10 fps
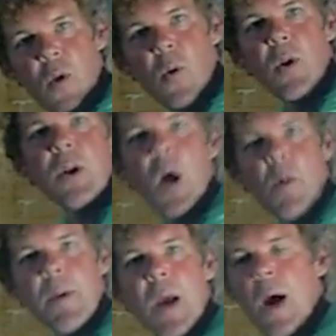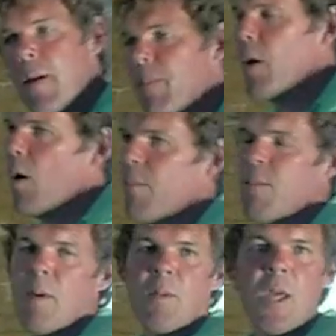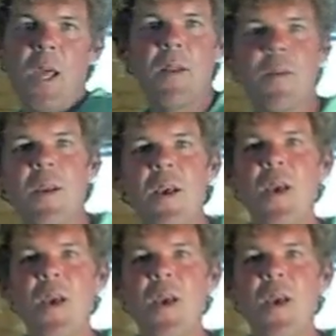threw an adobe at them. No, I'm kidding.